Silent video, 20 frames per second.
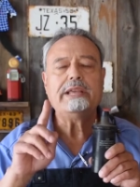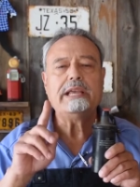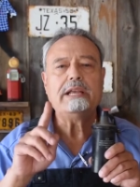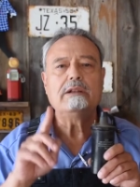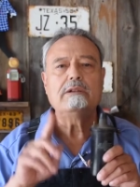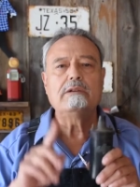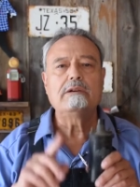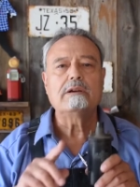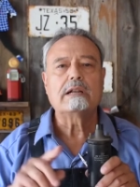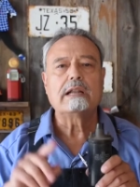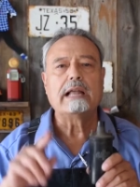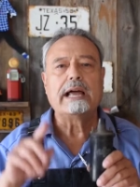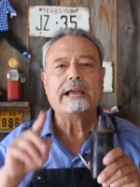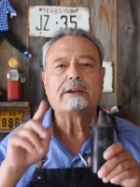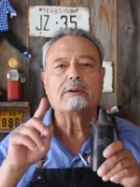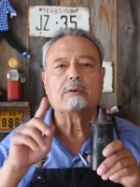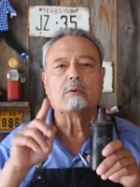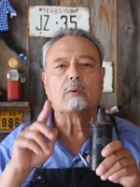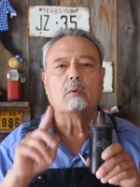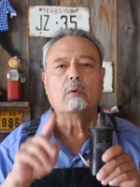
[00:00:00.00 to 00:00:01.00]
they look
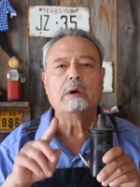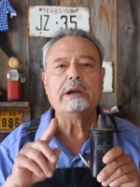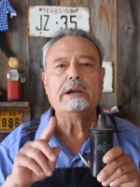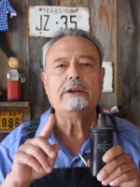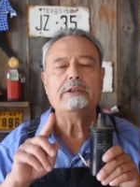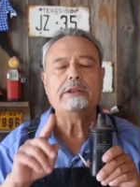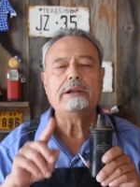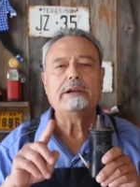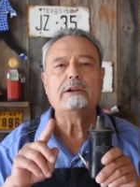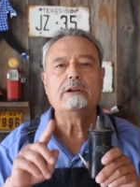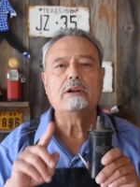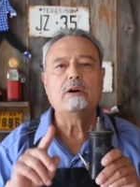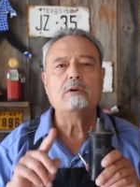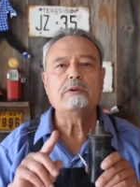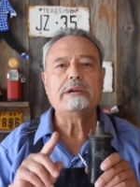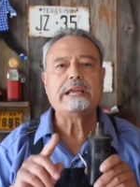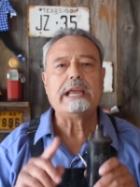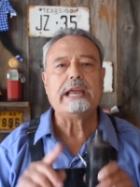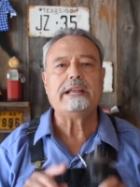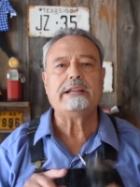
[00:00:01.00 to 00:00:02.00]
like or where they're
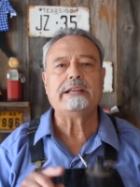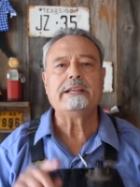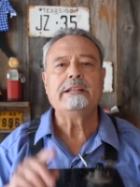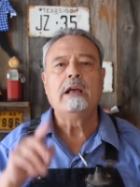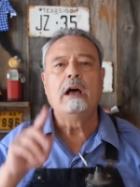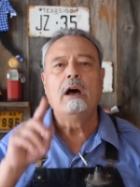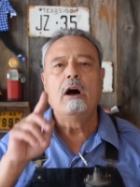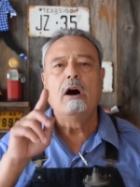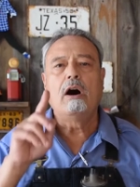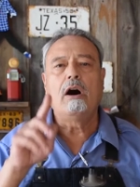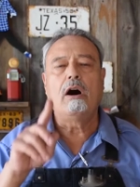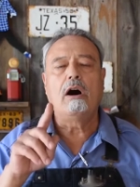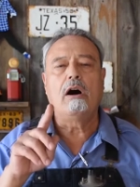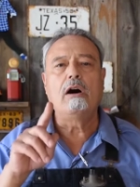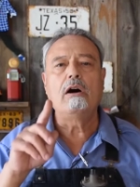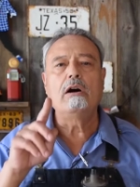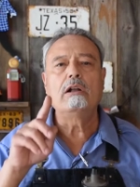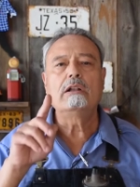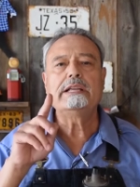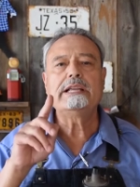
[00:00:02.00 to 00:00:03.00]
located.
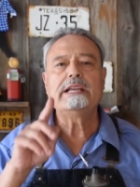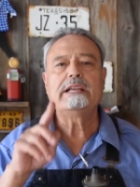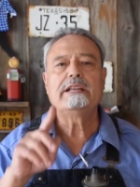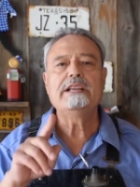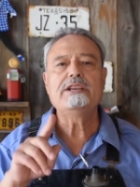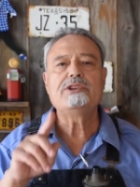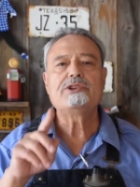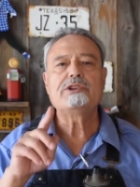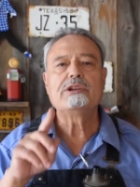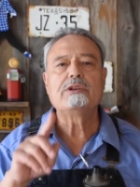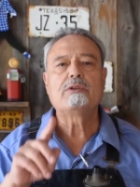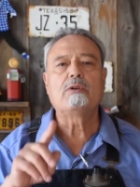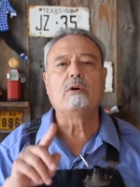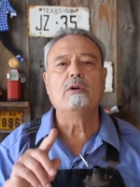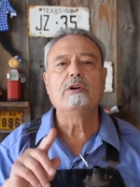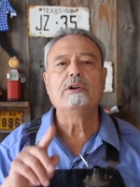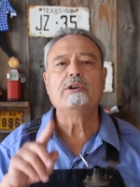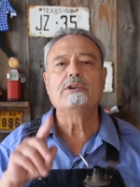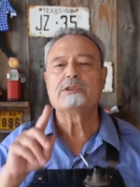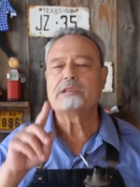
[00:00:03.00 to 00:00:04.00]
All ignition
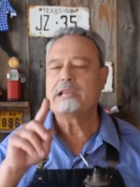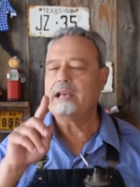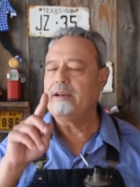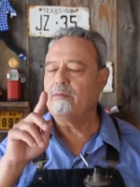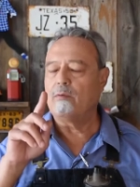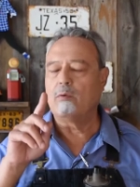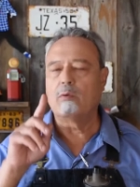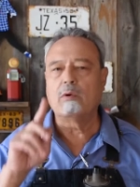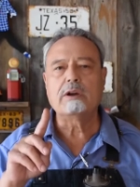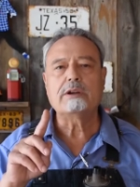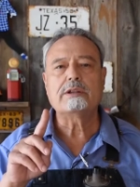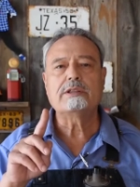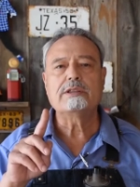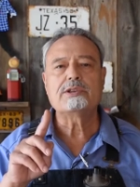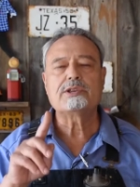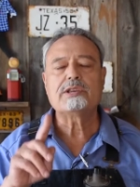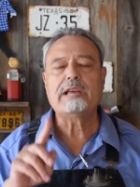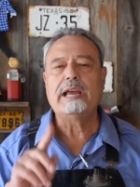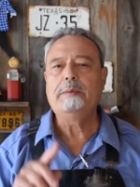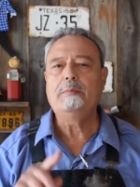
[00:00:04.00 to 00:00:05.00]
coils have worked the
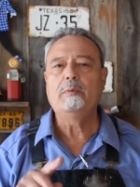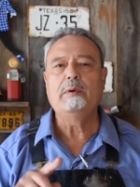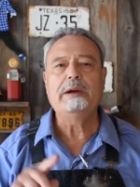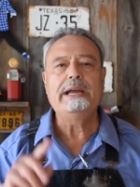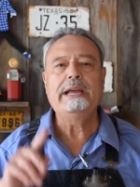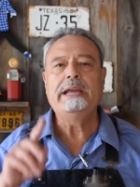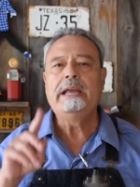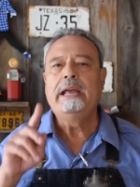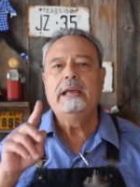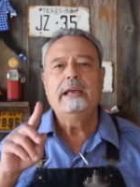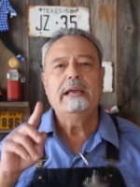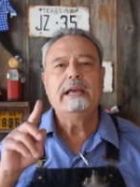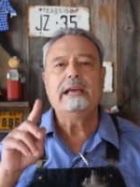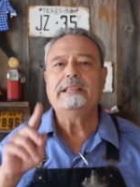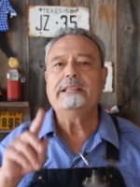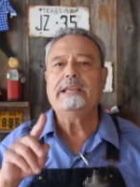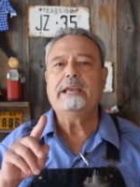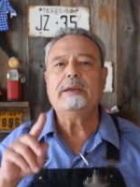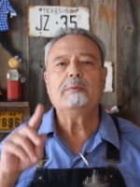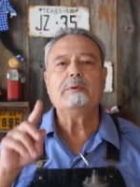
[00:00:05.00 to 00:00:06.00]
same way
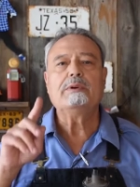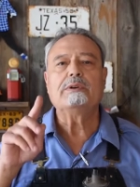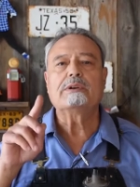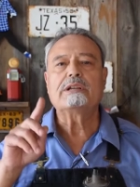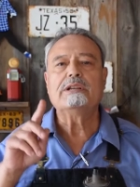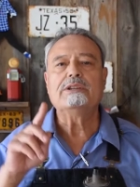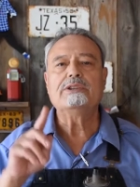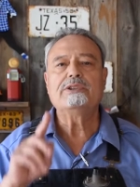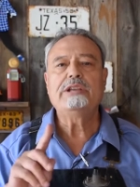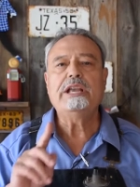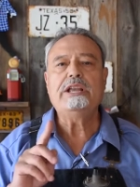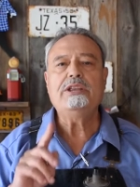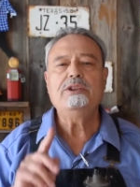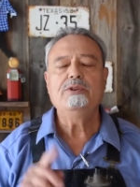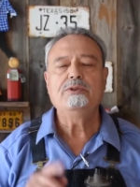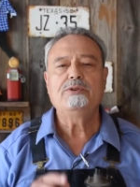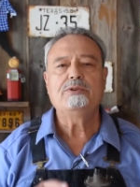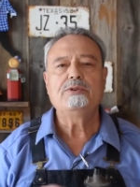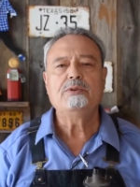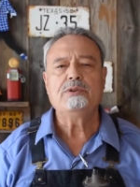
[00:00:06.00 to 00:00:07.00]
and they will
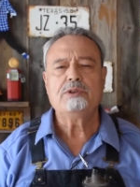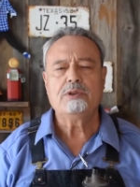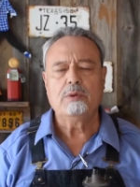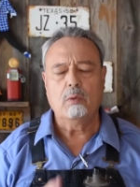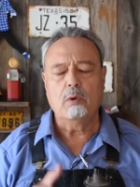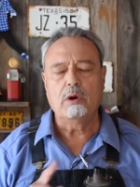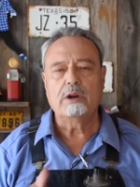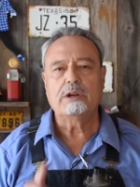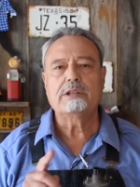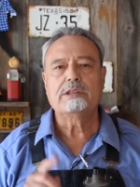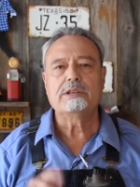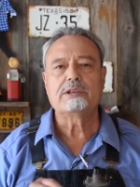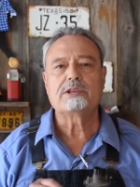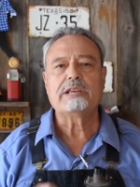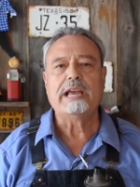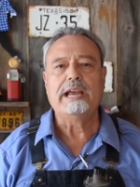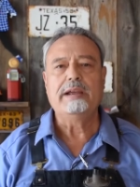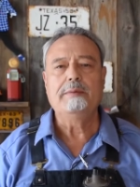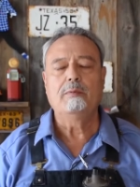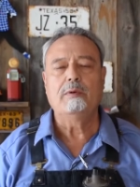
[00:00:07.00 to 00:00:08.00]
continue to work the
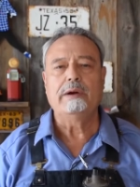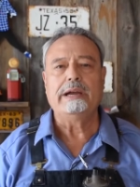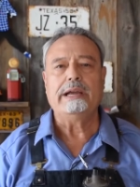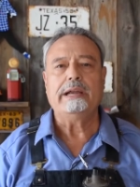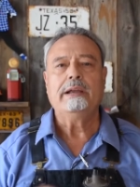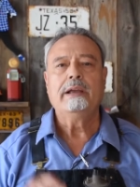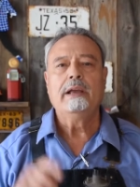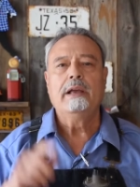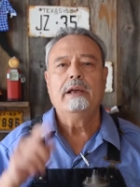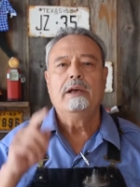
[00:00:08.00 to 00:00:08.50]
same way.